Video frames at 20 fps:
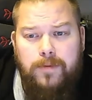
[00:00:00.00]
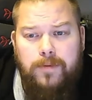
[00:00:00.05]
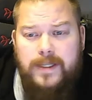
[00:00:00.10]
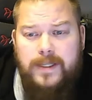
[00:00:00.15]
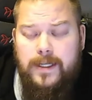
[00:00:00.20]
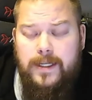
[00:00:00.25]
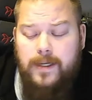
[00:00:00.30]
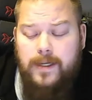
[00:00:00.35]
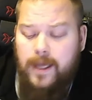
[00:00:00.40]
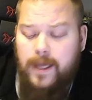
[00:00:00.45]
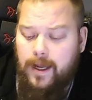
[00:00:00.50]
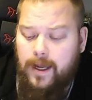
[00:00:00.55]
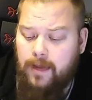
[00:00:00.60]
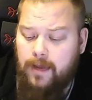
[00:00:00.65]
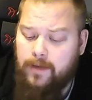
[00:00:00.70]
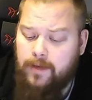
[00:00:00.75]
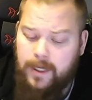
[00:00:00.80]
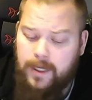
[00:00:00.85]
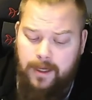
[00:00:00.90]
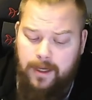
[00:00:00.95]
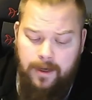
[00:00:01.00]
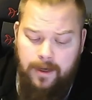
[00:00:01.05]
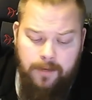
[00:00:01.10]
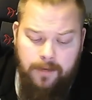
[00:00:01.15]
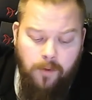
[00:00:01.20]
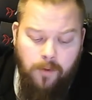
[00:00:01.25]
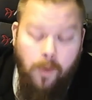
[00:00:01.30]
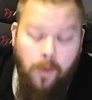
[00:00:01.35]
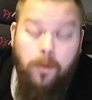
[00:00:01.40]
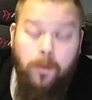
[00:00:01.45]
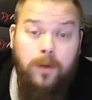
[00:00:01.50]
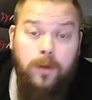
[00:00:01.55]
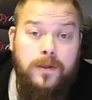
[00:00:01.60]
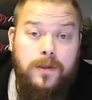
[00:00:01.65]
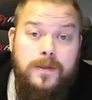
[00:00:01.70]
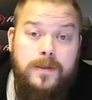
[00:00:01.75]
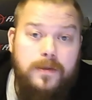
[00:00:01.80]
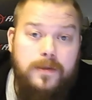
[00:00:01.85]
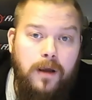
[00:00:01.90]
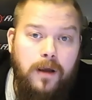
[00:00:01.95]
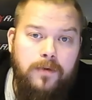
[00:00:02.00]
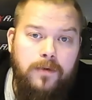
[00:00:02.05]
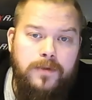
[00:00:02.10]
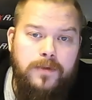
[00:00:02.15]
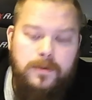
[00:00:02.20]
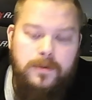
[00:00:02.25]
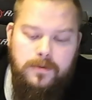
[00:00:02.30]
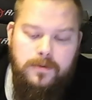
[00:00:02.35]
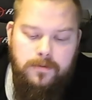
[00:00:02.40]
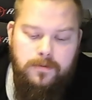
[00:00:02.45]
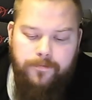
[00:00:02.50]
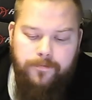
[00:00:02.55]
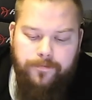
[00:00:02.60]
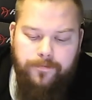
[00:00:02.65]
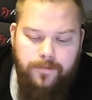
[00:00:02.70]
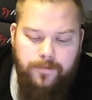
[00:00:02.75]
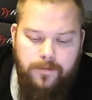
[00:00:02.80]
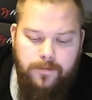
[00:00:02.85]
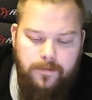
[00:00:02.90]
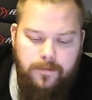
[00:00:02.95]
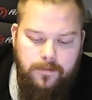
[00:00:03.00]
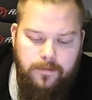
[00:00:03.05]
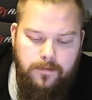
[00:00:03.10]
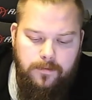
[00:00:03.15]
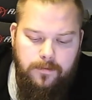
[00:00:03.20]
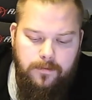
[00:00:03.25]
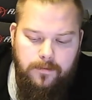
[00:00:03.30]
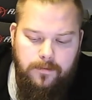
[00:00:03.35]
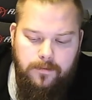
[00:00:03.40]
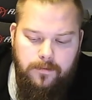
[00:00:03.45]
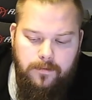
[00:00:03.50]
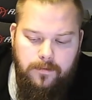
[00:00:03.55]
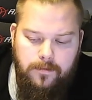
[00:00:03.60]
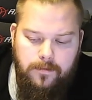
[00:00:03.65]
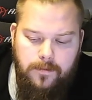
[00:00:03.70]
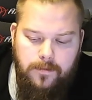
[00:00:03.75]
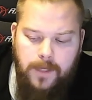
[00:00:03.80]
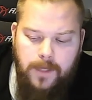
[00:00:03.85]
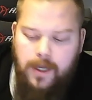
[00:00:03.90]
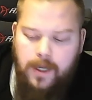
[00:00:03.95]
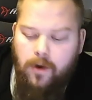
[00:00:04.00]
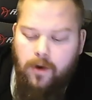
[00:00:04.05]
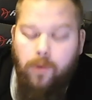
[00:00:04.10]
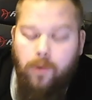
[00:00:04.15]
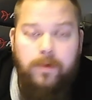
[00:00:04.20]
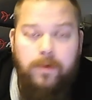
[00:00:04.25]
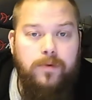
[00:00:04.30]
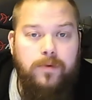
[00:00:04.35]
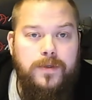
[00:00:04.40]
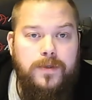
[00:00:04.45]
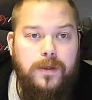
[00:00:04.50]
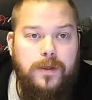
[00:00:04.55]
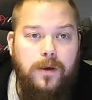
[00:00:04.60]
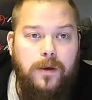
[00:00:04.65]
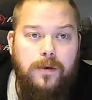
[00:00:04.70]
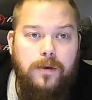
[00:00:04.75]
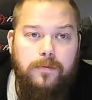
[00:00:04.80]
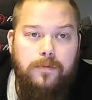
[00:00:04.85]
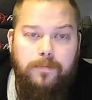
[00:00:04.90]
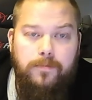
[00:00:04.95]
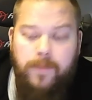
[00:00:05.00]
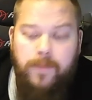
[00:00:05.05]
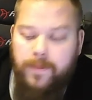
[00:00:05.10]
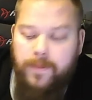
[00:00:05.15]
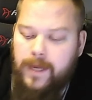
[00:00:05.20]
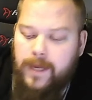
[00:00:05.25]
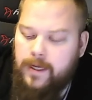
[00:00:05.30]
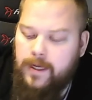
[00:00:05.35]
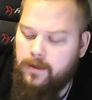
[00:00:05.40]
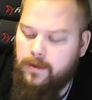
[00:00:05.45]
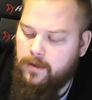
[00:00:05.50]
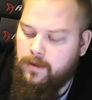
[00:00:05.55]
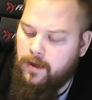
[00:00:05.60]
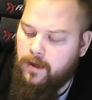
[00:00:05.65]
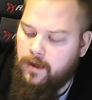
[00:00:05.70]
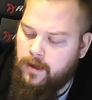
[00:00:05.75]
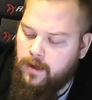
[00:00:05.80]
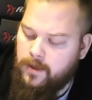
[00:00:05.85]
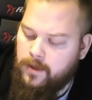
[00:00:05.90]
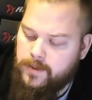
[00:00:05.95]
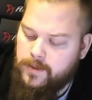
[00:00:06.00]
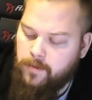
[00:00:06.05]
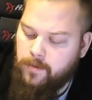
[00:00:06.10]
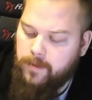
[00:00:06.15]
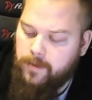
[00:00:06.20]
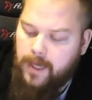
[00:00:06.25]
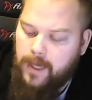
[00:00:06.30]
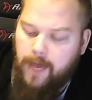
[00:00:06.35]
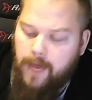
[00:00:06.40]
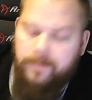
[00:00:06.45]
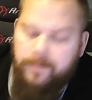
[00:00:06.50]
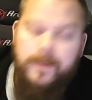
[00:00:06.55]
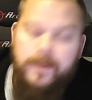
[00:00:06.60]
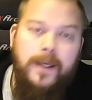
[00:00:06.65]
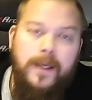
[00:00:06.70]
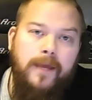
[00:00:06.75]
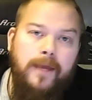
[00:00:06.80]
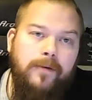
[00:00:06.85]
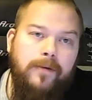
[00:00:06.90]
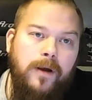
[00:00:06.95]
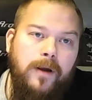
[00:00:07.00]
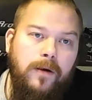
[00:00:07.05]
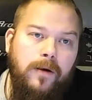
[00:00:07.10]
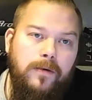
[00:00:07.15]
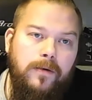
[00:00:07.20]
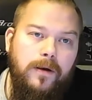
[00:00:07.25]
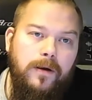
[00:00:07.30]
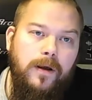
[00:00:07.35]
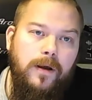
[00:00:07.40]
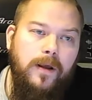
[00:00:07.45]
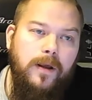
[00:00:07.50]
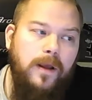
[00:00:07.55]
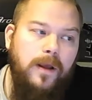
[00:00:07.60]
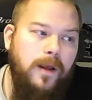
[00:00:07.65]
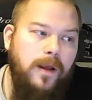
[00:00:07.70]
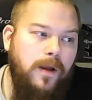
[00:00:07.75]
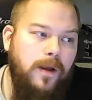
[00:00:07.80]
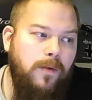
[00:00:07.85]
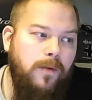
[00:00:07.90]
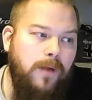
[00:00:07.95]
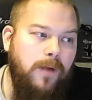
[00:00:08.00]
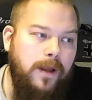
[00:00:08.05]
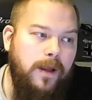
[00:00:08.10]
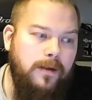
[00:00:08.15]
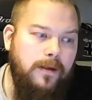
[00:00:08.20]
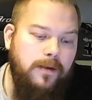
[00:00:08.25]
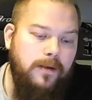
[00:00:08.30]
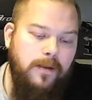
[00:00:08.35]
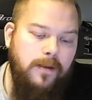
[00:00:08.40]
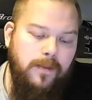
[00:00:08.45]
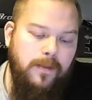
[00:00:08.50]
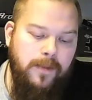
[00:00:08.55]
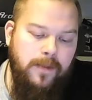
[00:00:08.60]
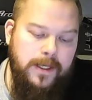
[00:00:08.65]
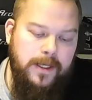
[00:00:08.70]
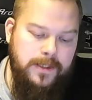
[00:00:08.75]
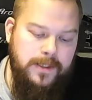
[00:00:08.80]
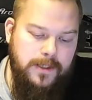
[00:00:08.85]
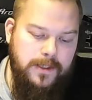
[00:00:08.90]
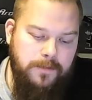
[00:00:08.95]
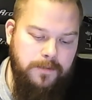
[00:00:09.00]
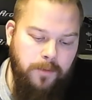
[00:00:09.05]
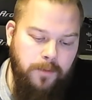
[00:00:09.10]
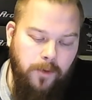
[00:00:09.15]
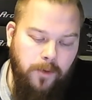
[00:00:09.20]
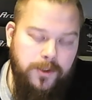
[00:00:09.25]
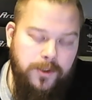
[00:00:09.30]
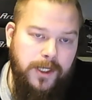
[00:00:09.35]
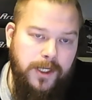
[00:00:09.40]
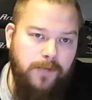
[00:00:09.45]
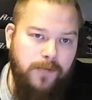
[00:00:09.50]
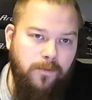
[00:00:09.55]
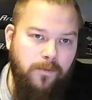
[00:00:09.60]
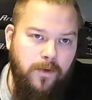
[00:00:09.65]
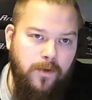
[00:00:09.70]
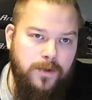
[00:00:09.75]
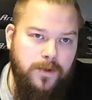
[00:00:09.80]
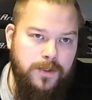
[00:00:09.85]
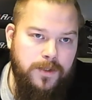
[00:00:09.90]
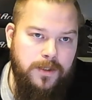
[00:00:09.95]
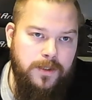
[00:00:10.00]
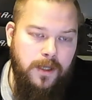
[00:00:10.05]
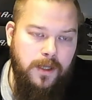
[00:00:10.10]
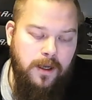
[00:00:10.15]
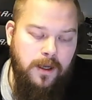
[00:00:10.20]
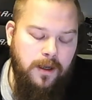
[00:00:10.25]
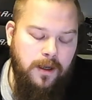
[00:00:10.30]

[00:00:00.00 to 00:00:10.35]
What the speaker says: when we didn't get any more models, I was, yeah, hobby wasn't good. But then something happened a year ago when this project was